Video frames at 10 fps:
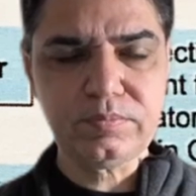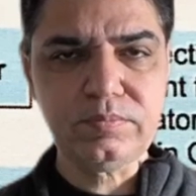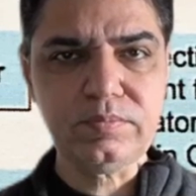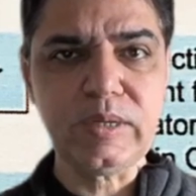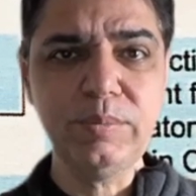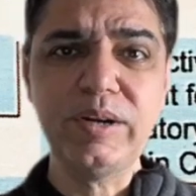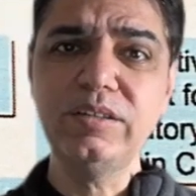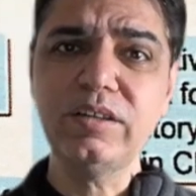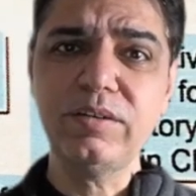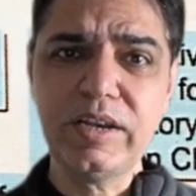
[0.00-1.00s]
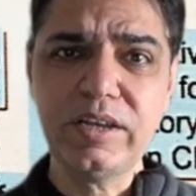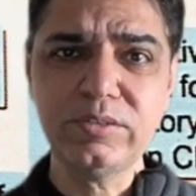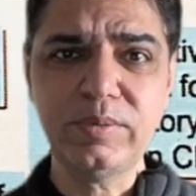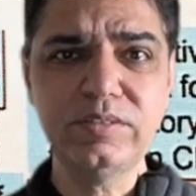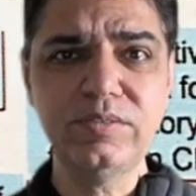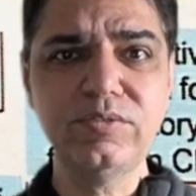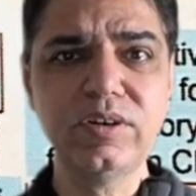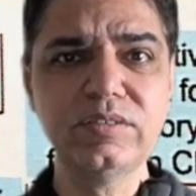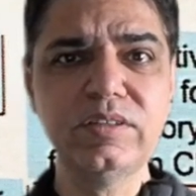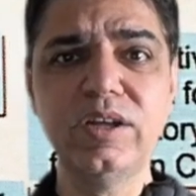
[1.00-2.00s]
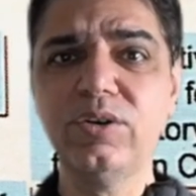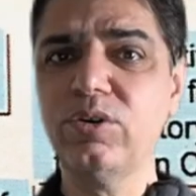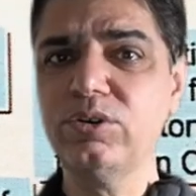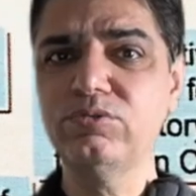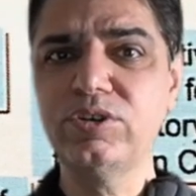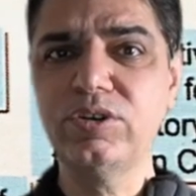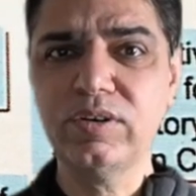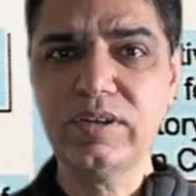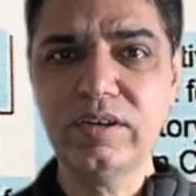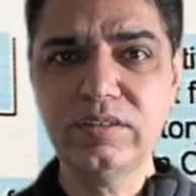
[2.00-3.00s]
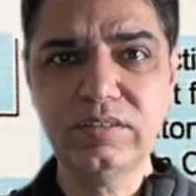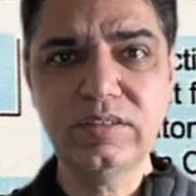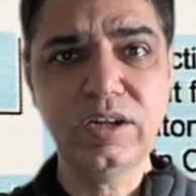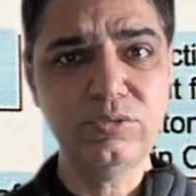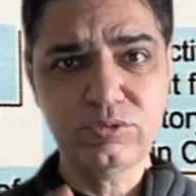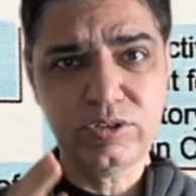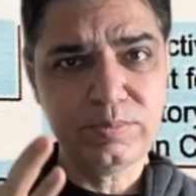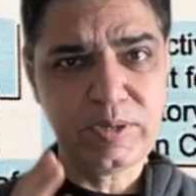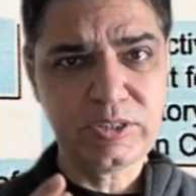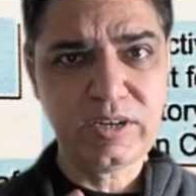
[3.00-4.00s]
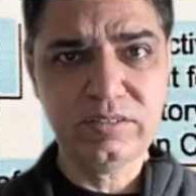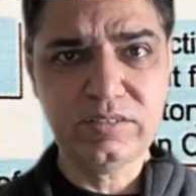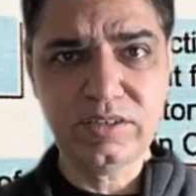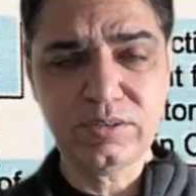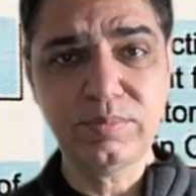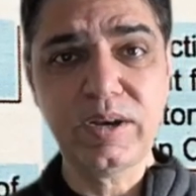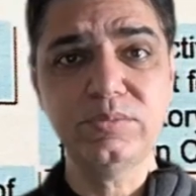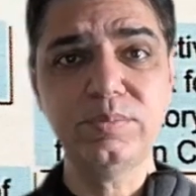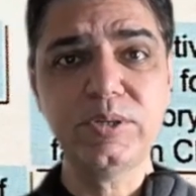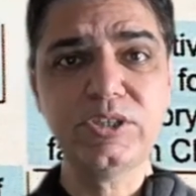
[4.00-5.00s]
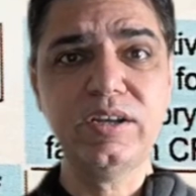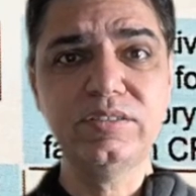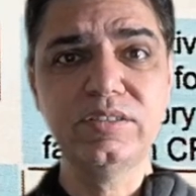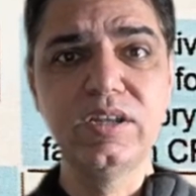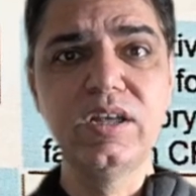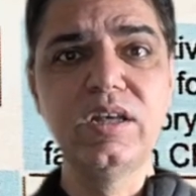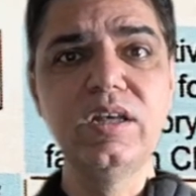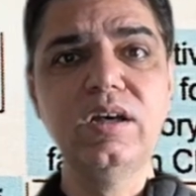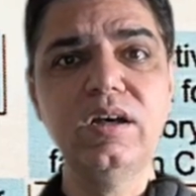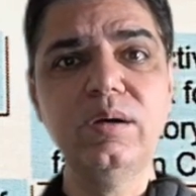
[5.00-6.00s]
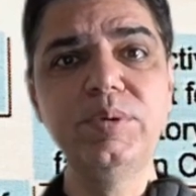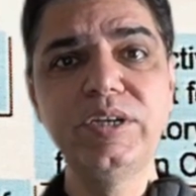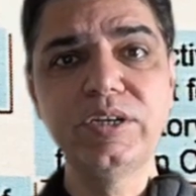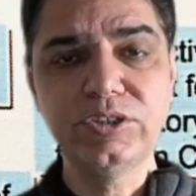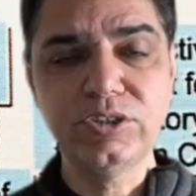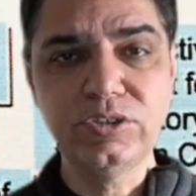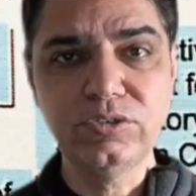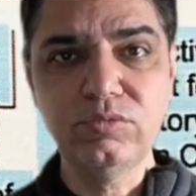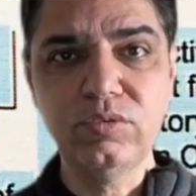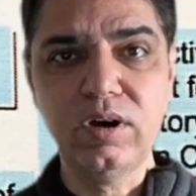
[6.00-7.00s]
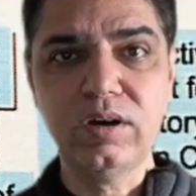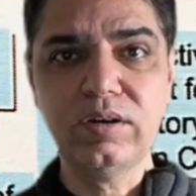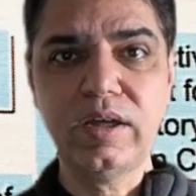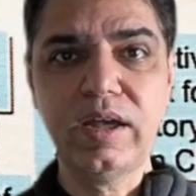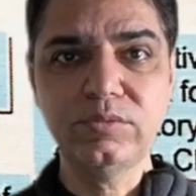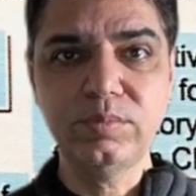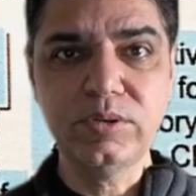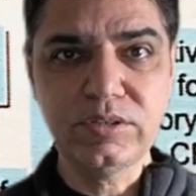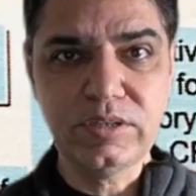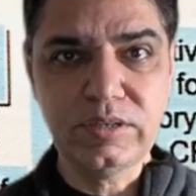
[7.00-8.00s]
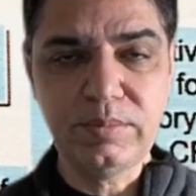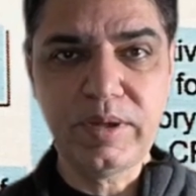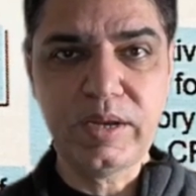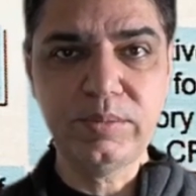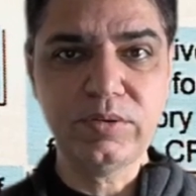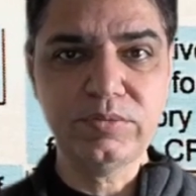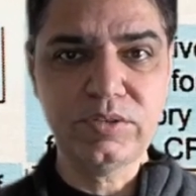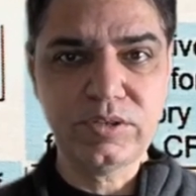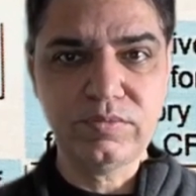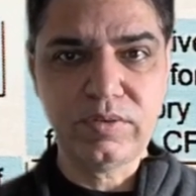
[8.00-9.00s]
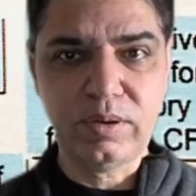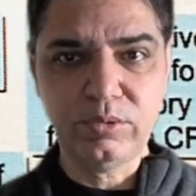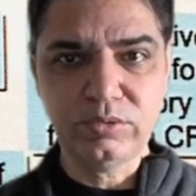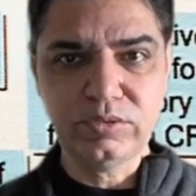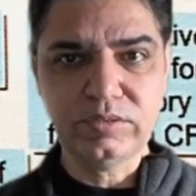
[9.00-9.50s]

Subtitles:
But these are very expensive drugs, and they are not used in all cases. They are used in specialized centers by specialized pediatricians who are experts in the management of cystic fibrosis.